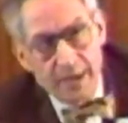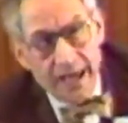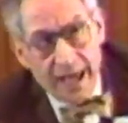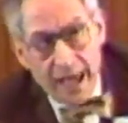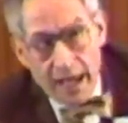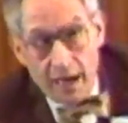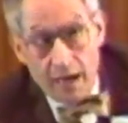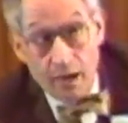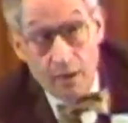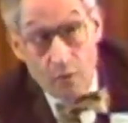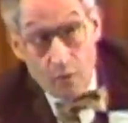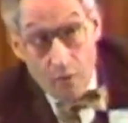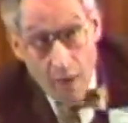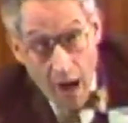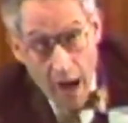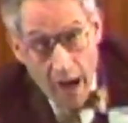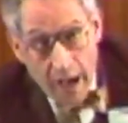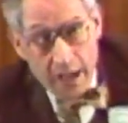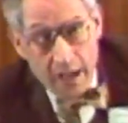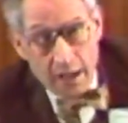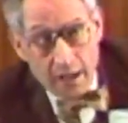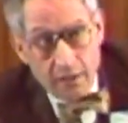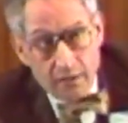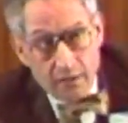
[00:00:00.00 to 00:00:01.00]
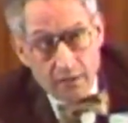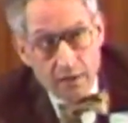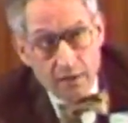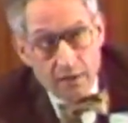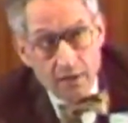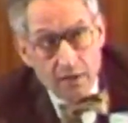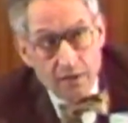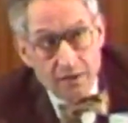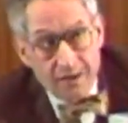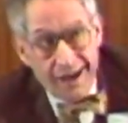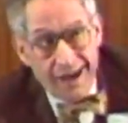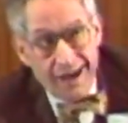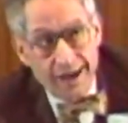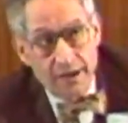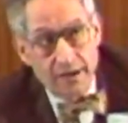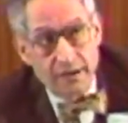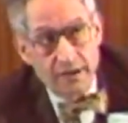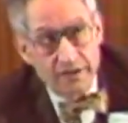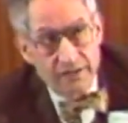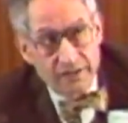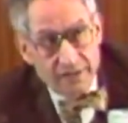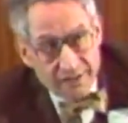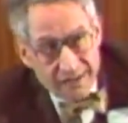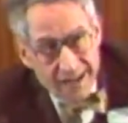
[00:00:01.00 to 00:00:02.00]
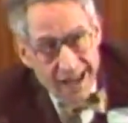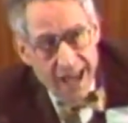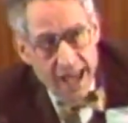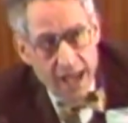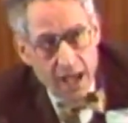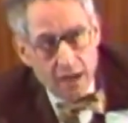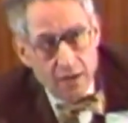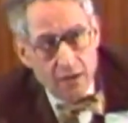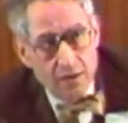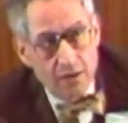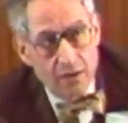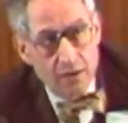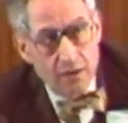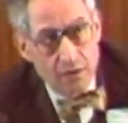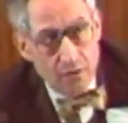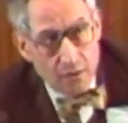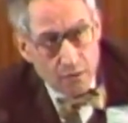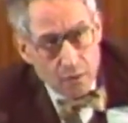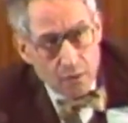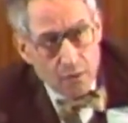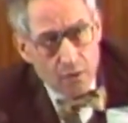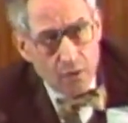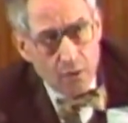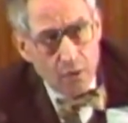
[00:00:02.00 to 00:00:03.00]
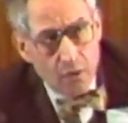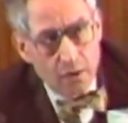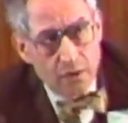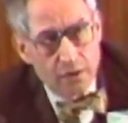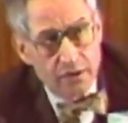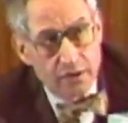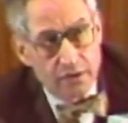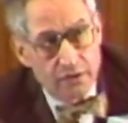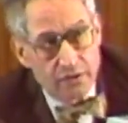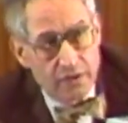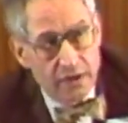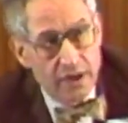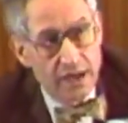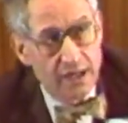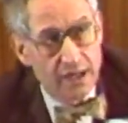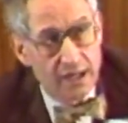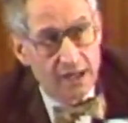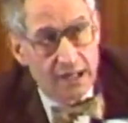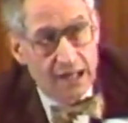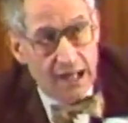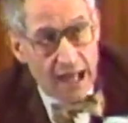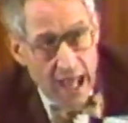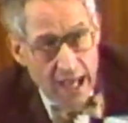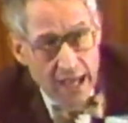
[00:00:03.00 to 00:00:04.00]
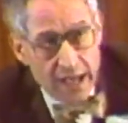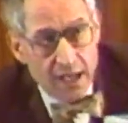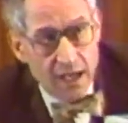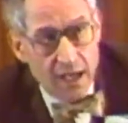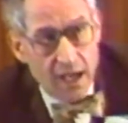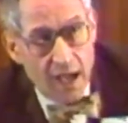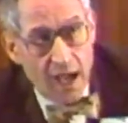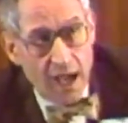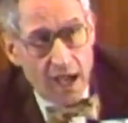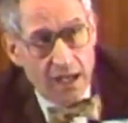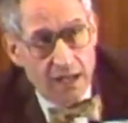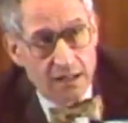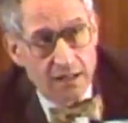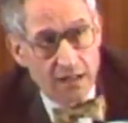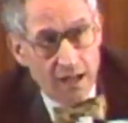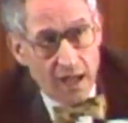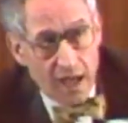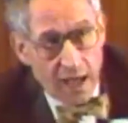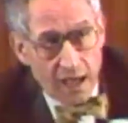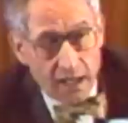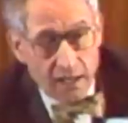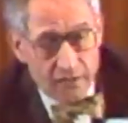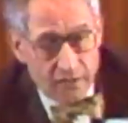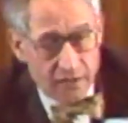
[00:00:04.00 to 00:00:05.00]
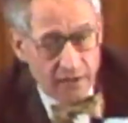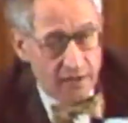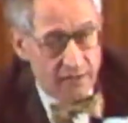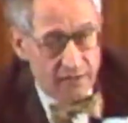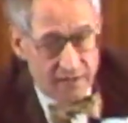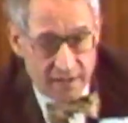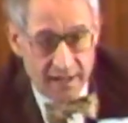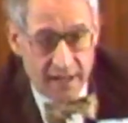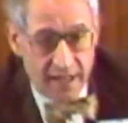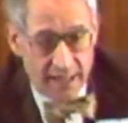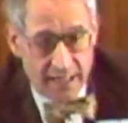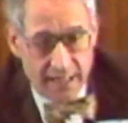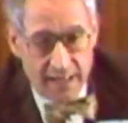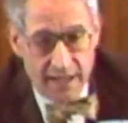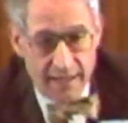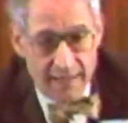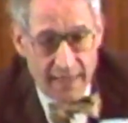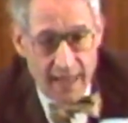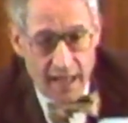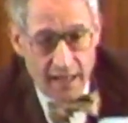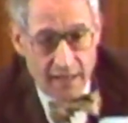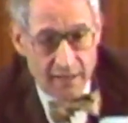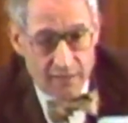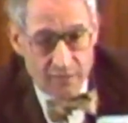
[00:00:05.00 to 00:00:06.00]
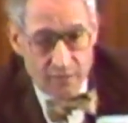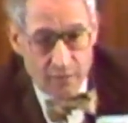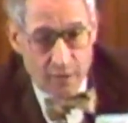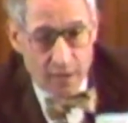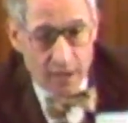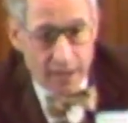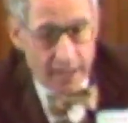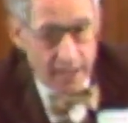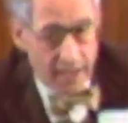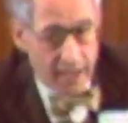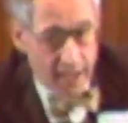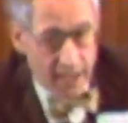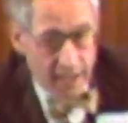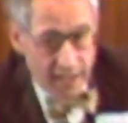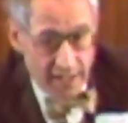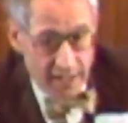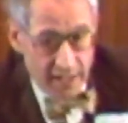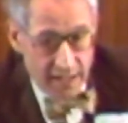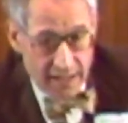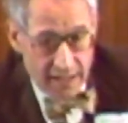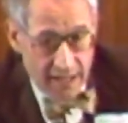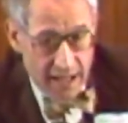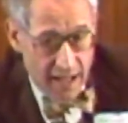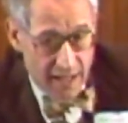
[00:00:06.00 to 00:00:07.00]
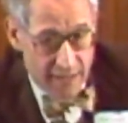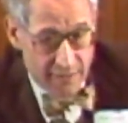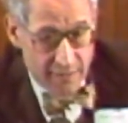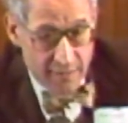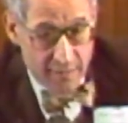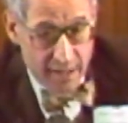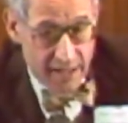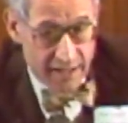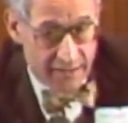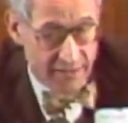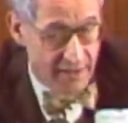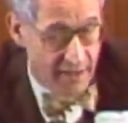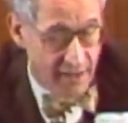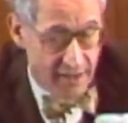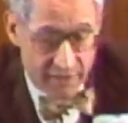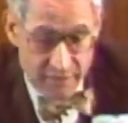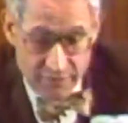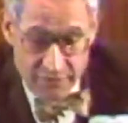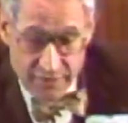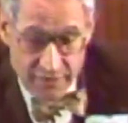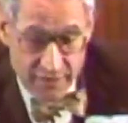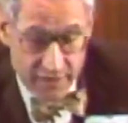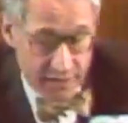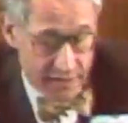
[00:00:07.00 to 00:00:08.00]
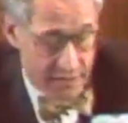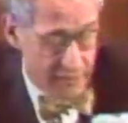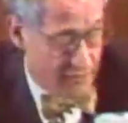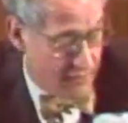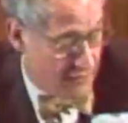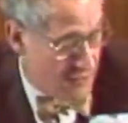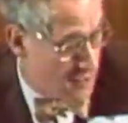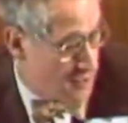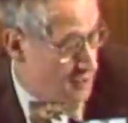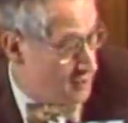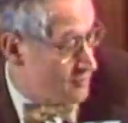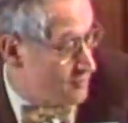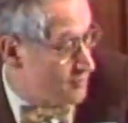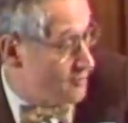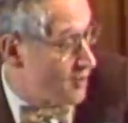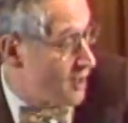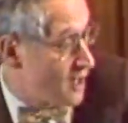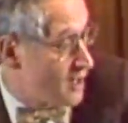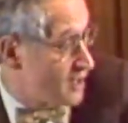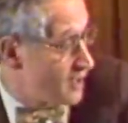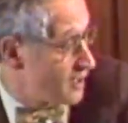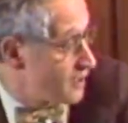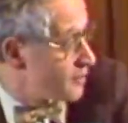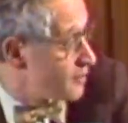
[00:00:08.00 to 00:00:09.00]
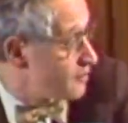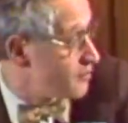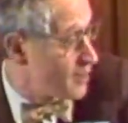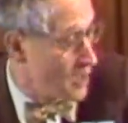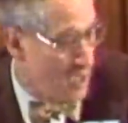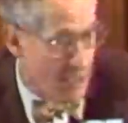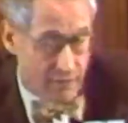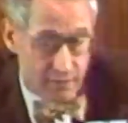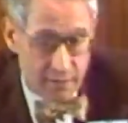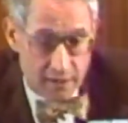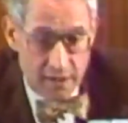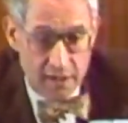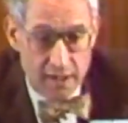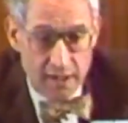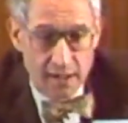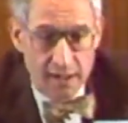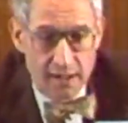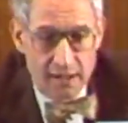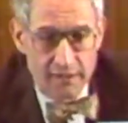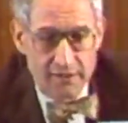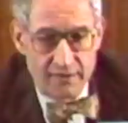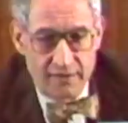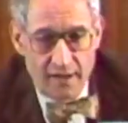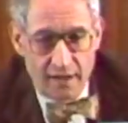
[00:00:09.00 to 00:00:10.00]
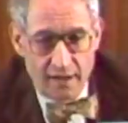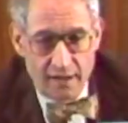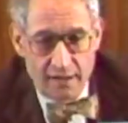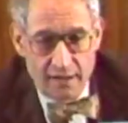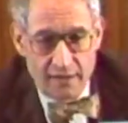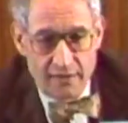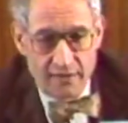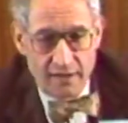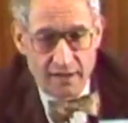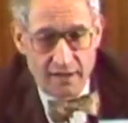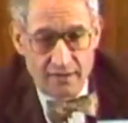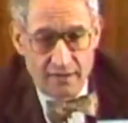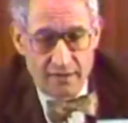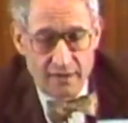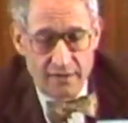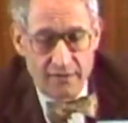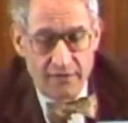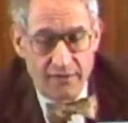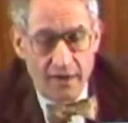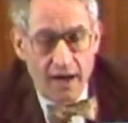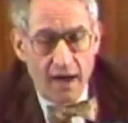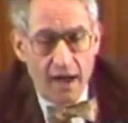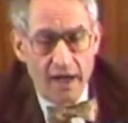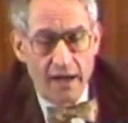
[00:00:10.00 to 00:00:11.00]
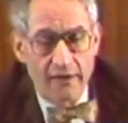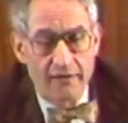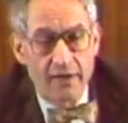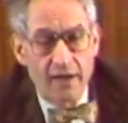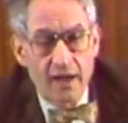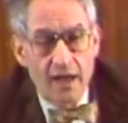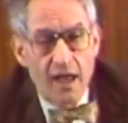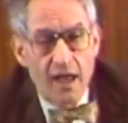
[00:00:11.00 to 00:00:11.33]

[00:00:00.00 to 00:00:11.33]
get it right, to understand the rule, to treat it like a text. Incidentally, that is why I allowed myself the conceit of writing about Sonnet 65.